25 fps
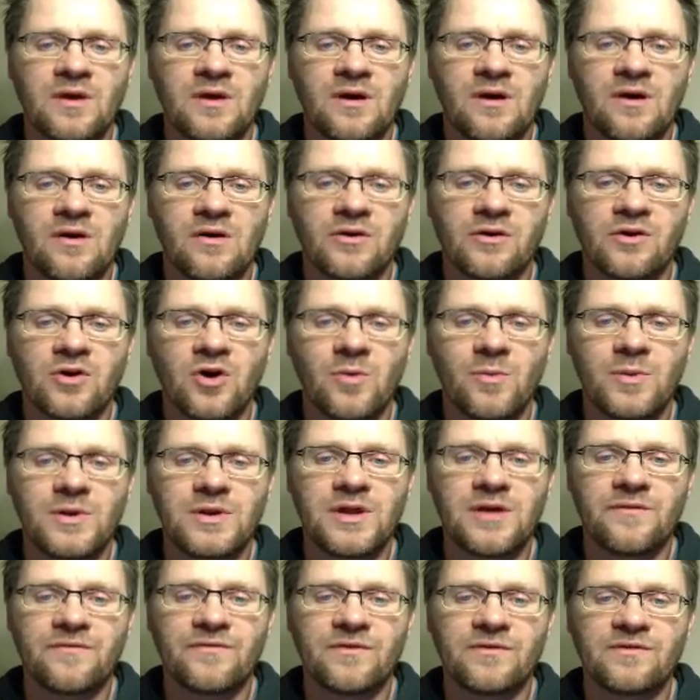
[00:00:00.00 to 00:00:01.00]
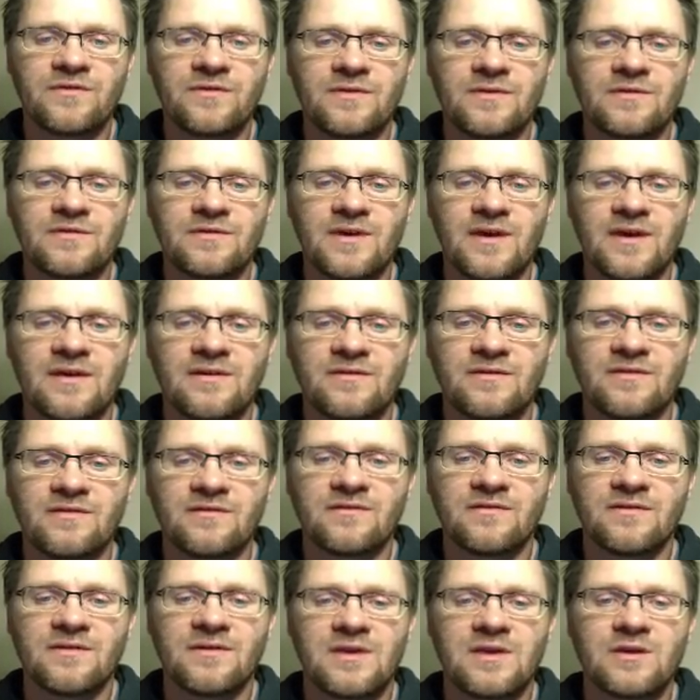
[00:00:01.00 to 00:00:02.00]
Our common difference in this case
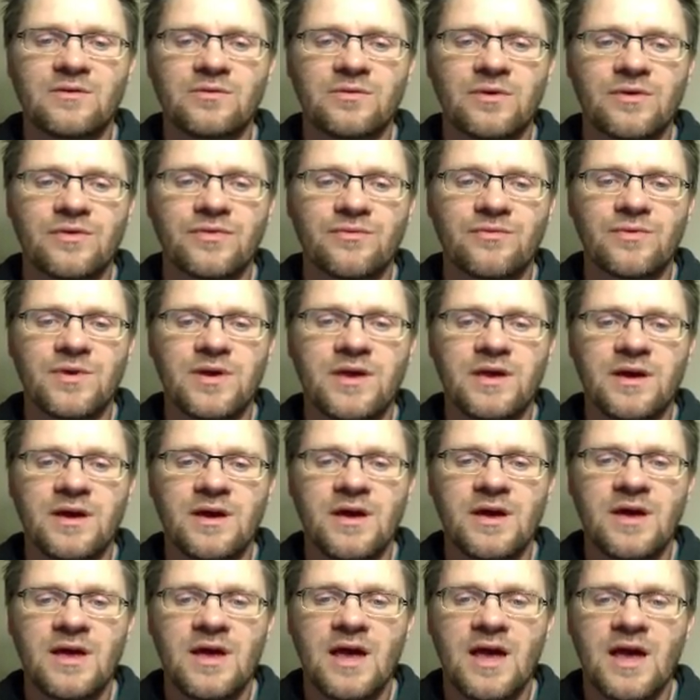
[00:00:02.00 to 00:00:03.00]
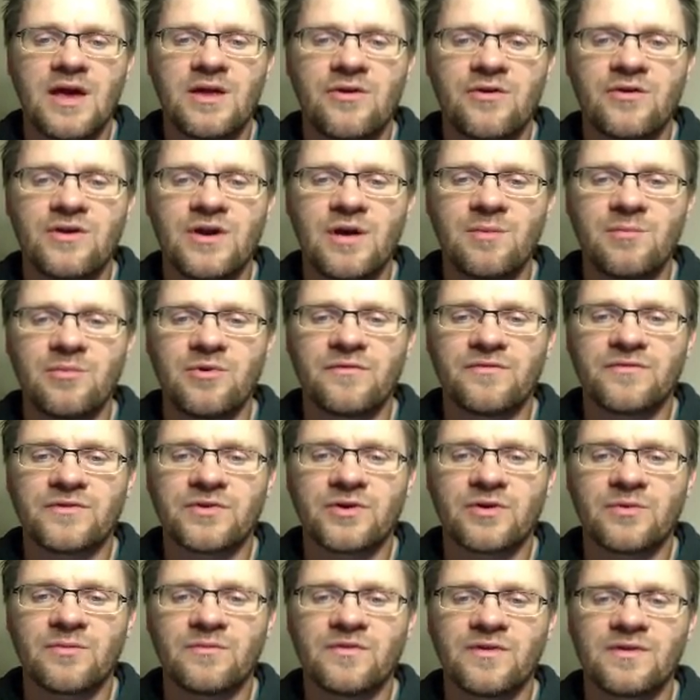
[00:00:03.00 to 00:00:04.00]
is equal to 3. And our number of
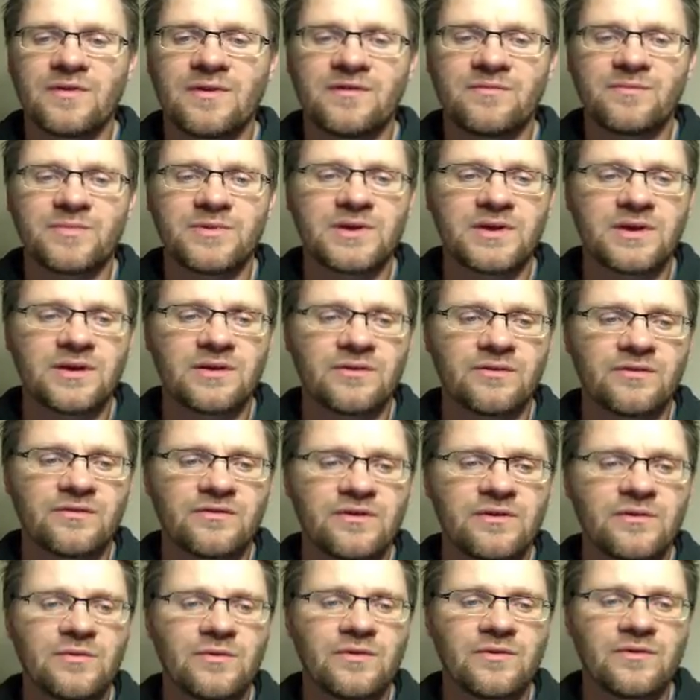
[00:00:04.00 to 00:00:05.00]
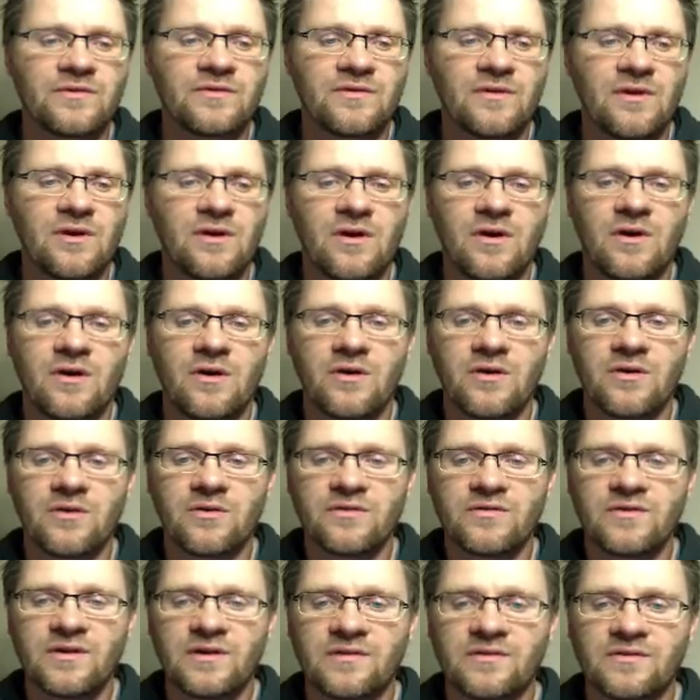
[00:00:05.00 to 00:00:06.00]
terms in this particular sequence are
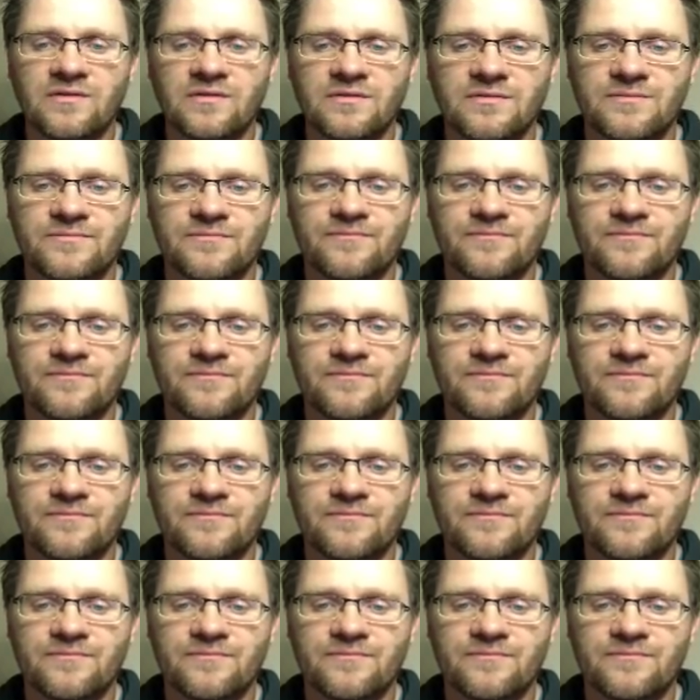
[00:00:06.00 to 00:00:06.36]
6.